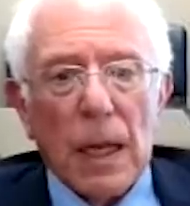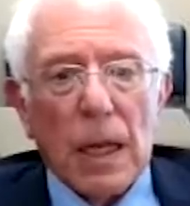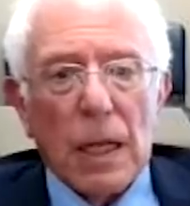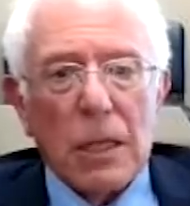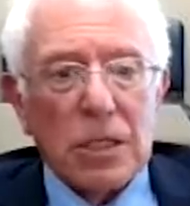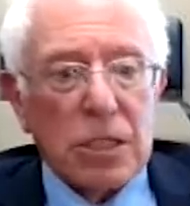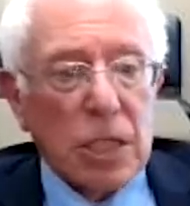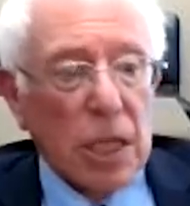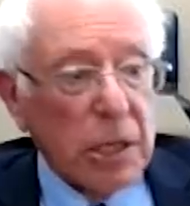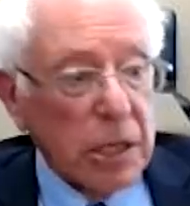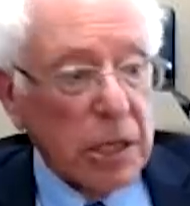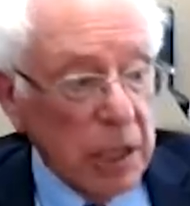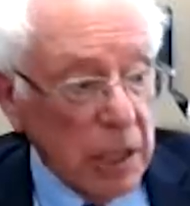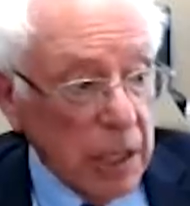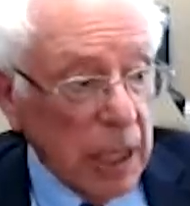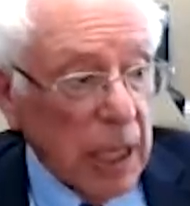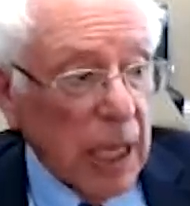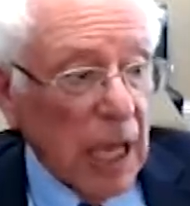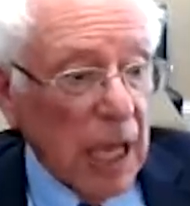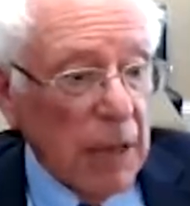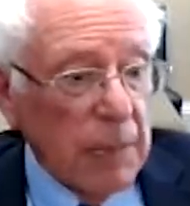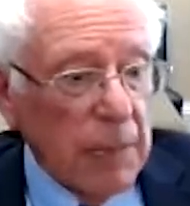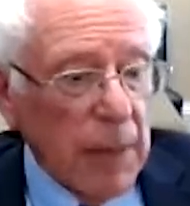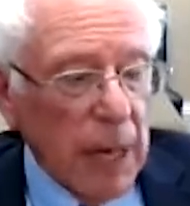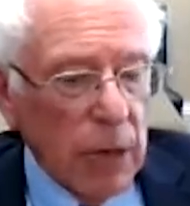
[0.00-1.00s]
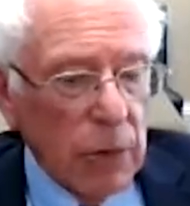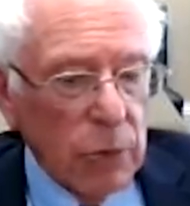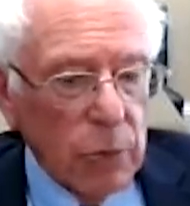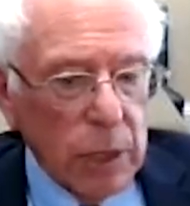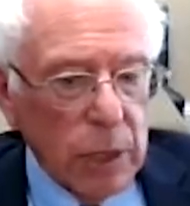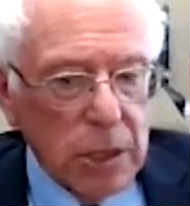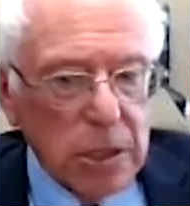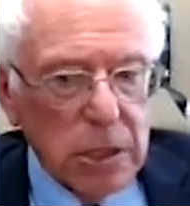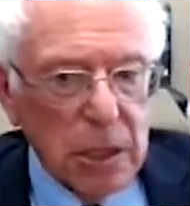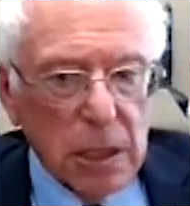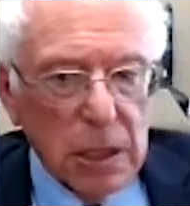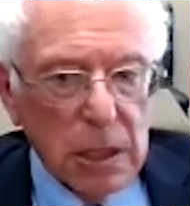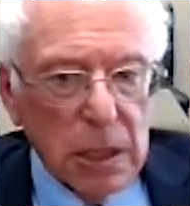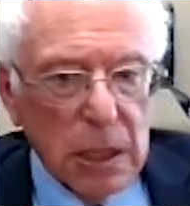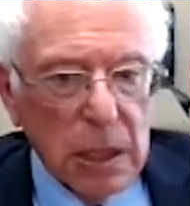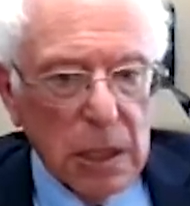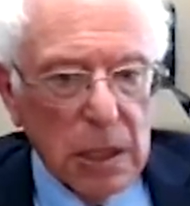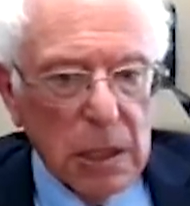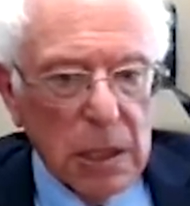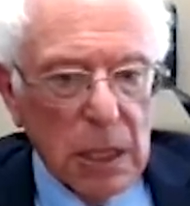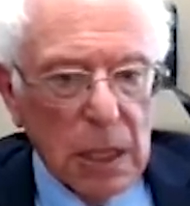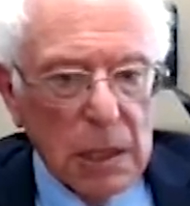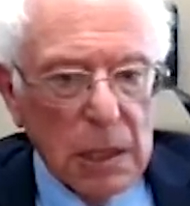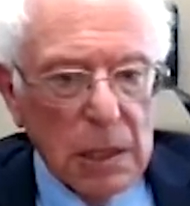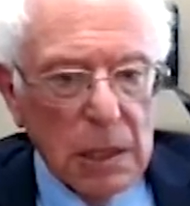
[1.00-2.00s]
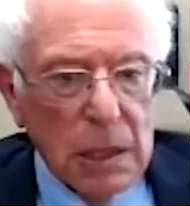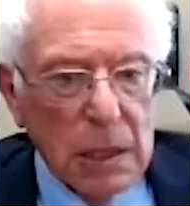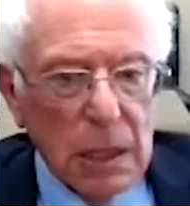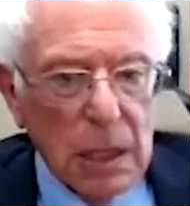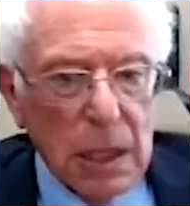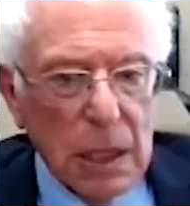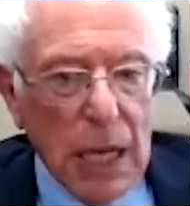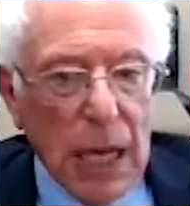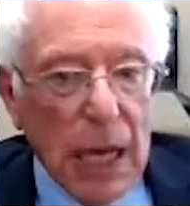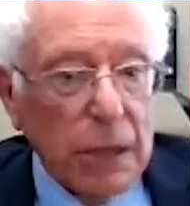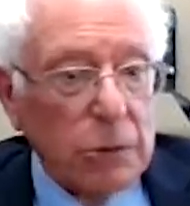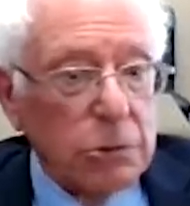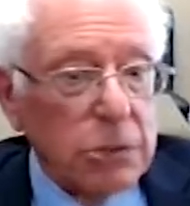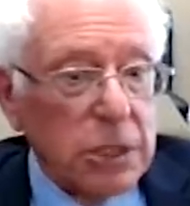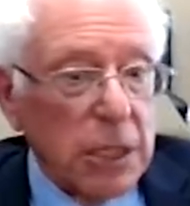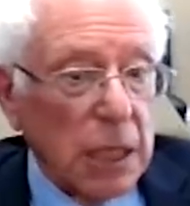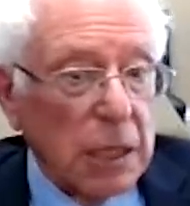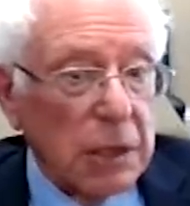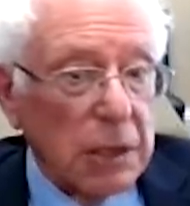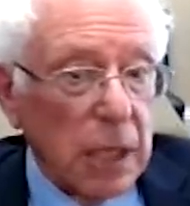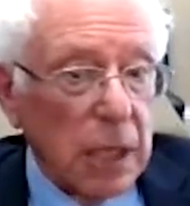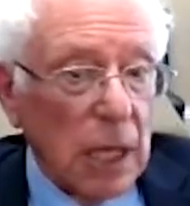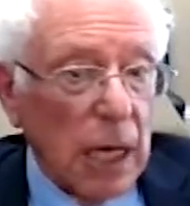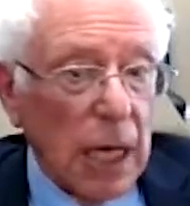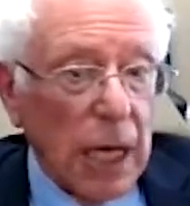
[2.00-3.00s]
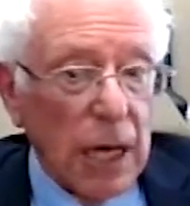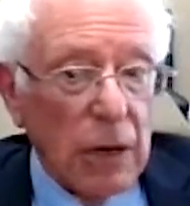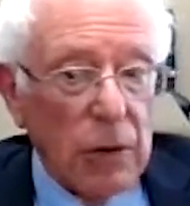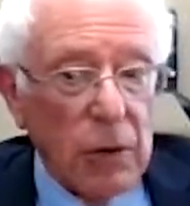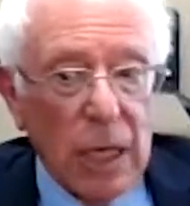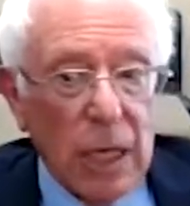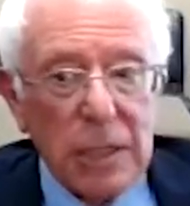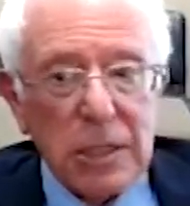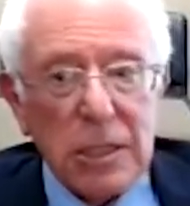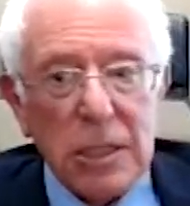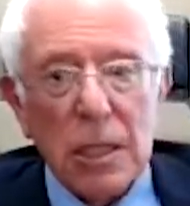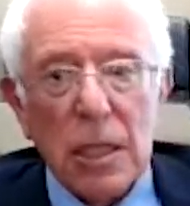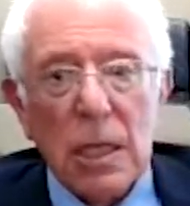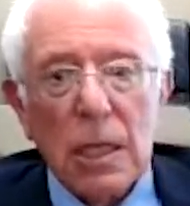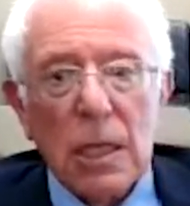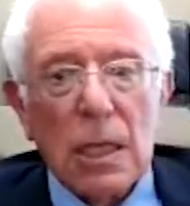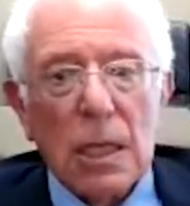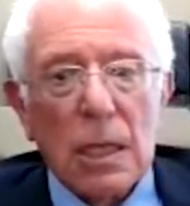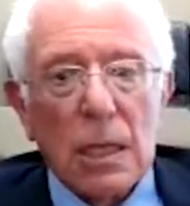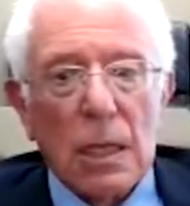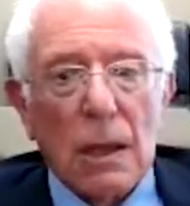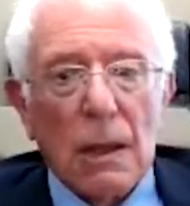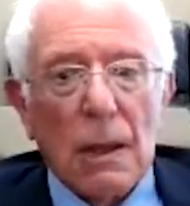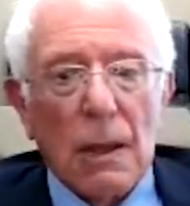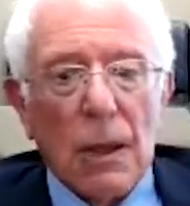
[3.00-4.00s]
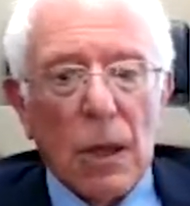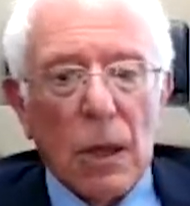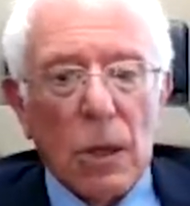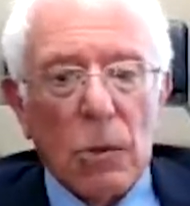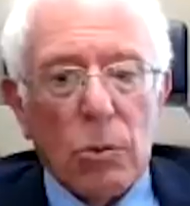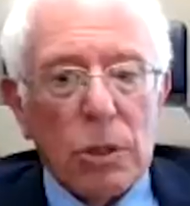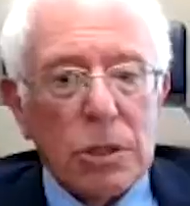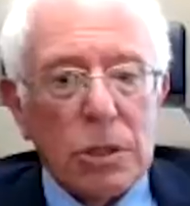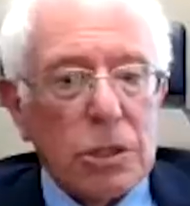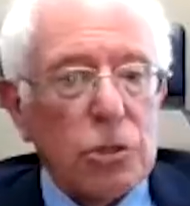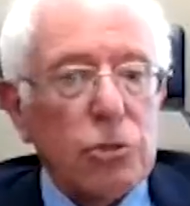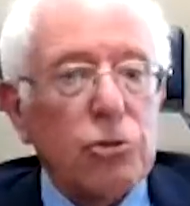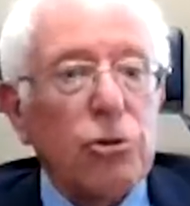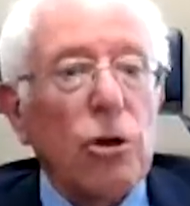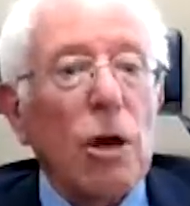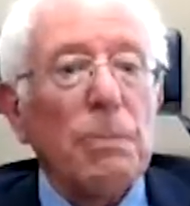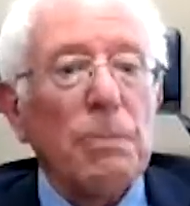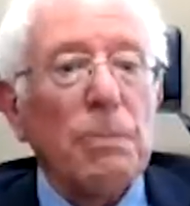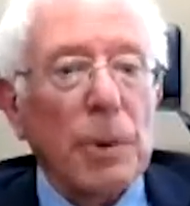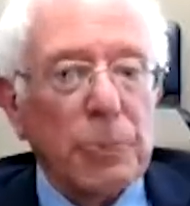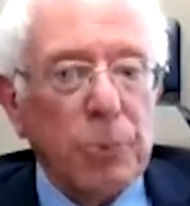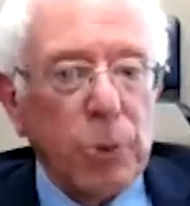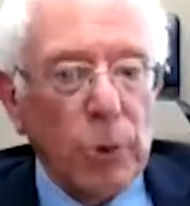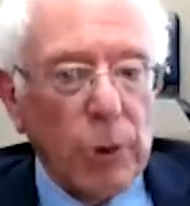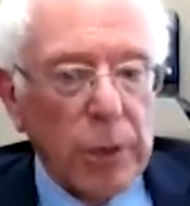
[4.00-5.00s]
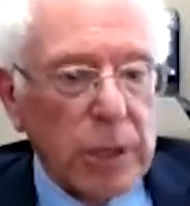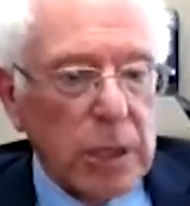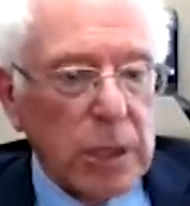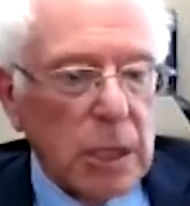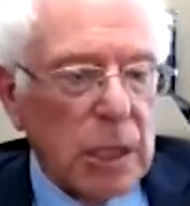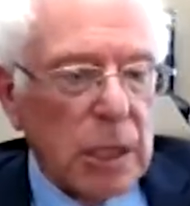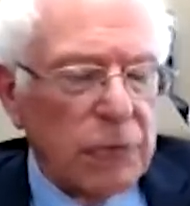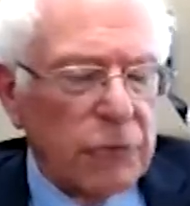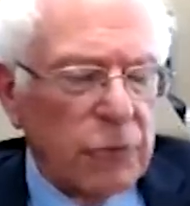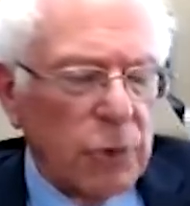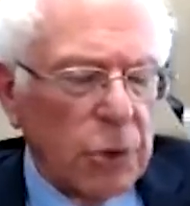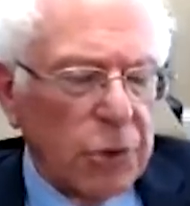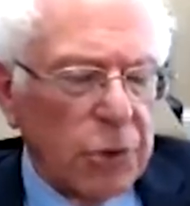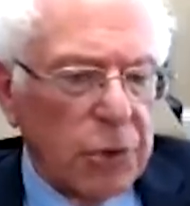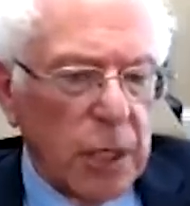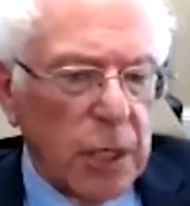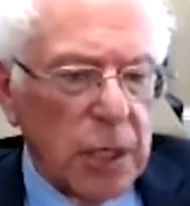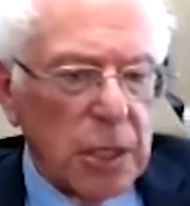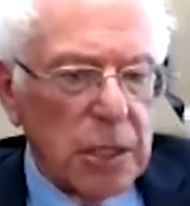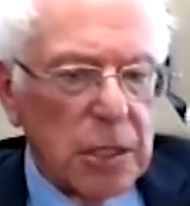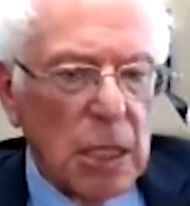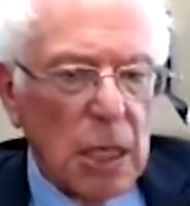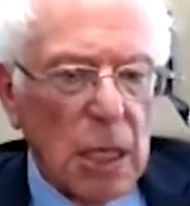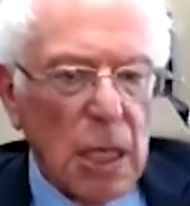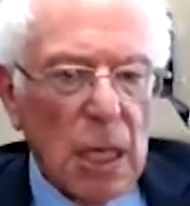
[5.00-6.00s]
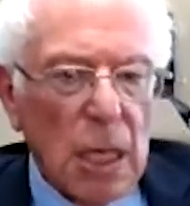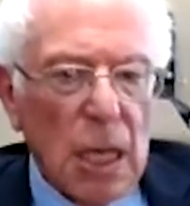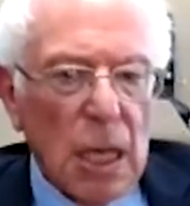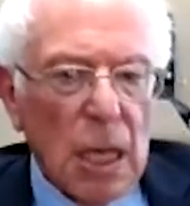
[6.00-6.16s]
a study that came out recently, and, and the guy who was head of the IRS was a Trump appointee of all things.